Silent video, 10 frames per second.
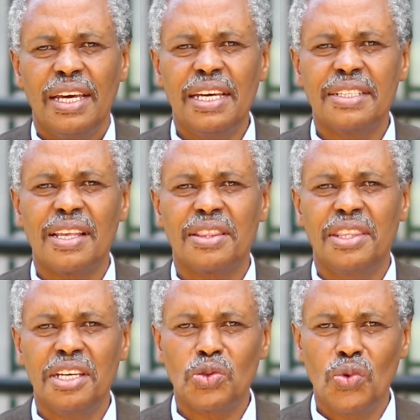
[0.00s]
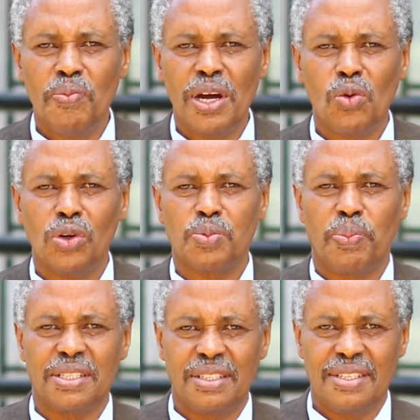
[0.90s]
is that this woman was
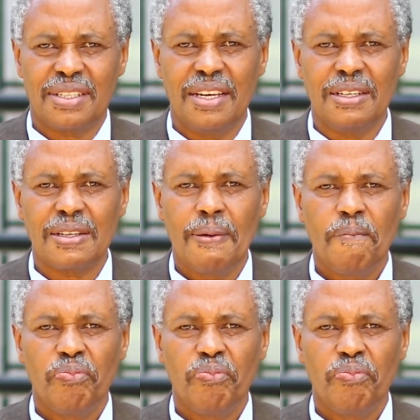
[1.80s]
persistent.